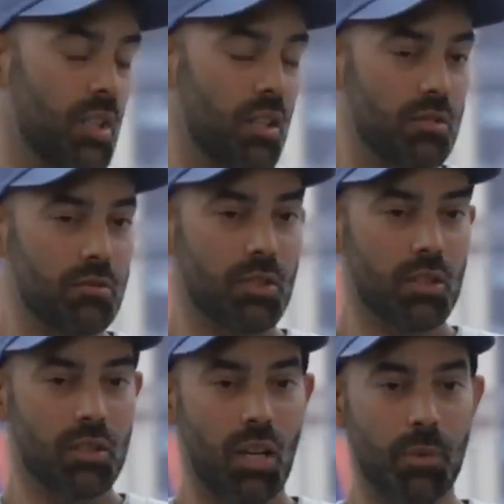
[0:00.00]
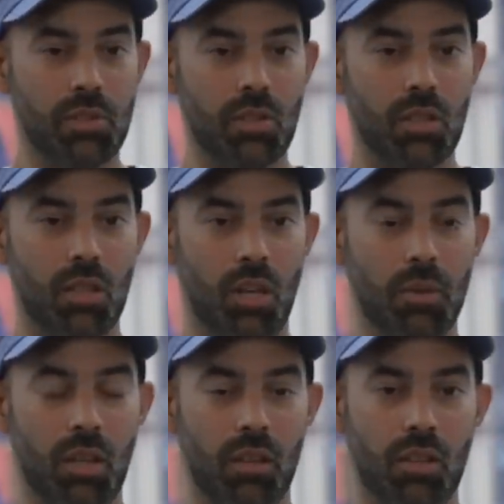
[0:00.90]
Yeah, yeah, I'm seeing it. I
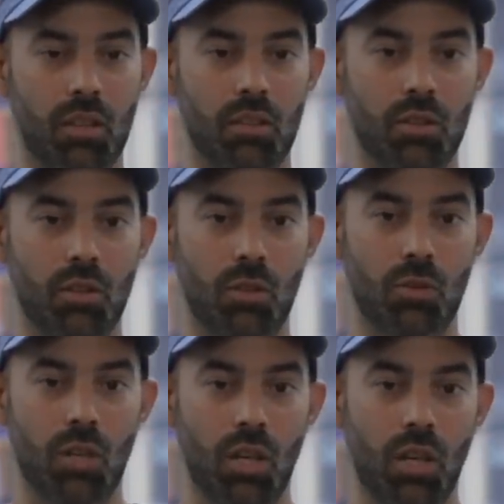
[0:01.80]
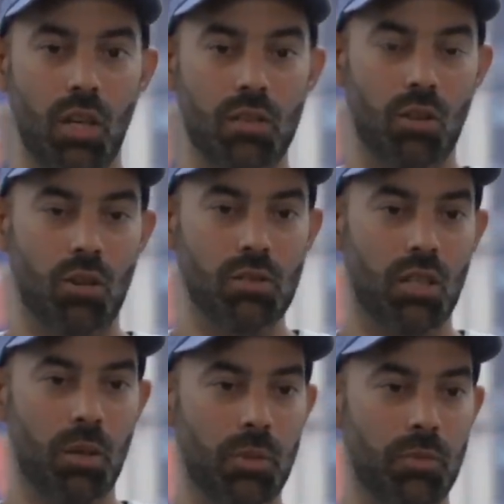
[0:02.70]
mean, I think you know it's
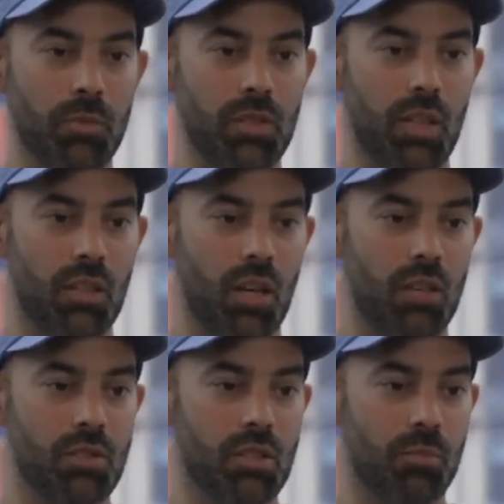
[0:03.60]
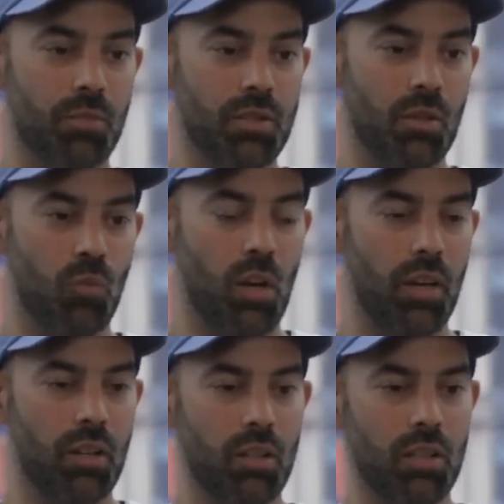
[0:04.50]
largely coming from the technology companies that
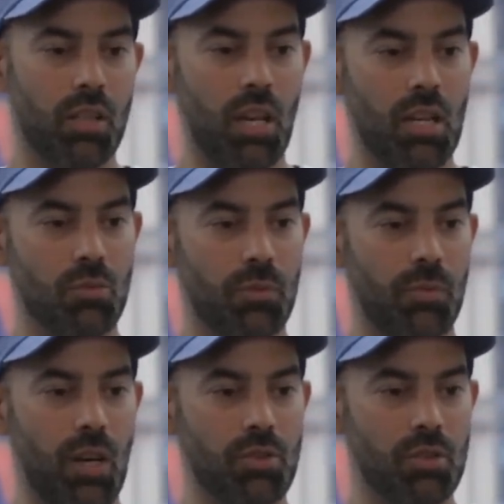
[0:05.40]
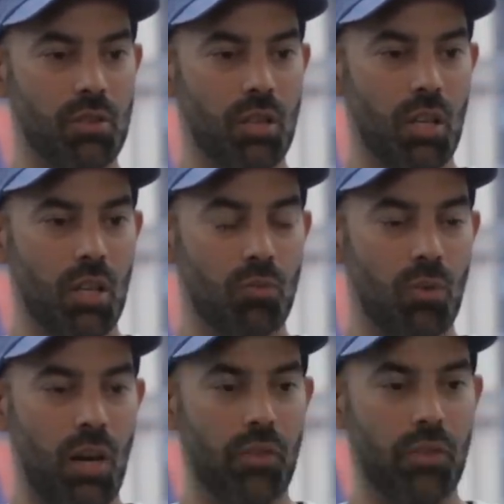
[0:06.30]
want to engage with fashion
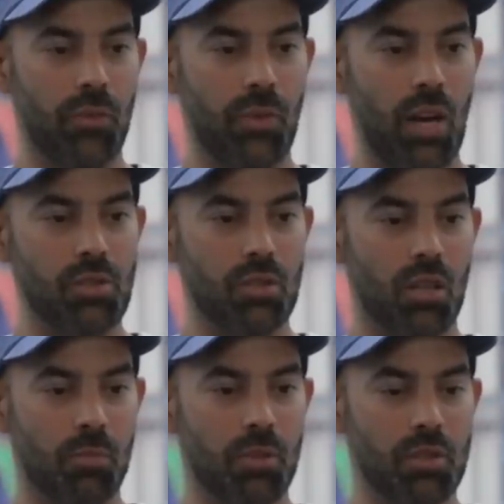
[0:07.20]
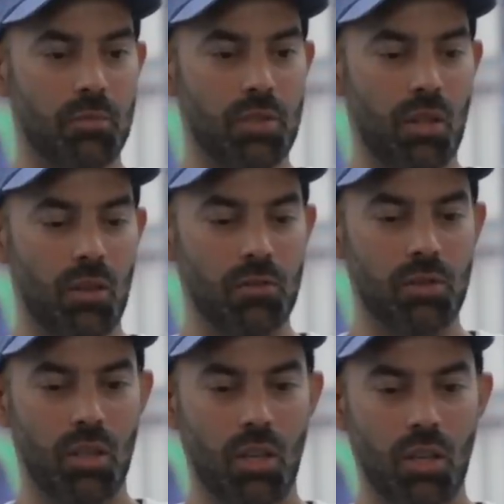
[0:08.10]
rather than the fashion companies
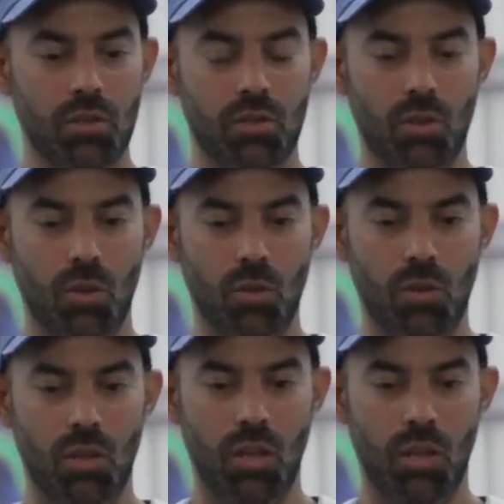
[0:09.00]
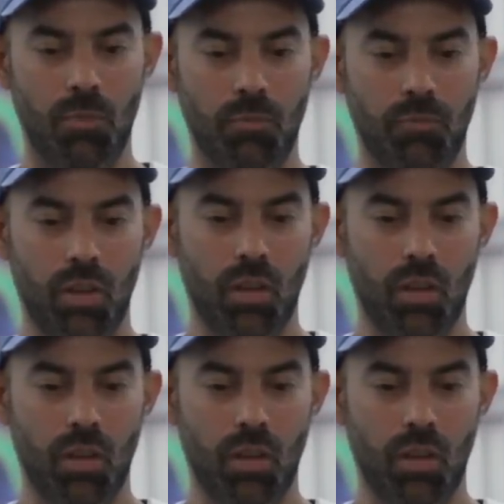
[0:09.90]
themselves. Okay. So, um,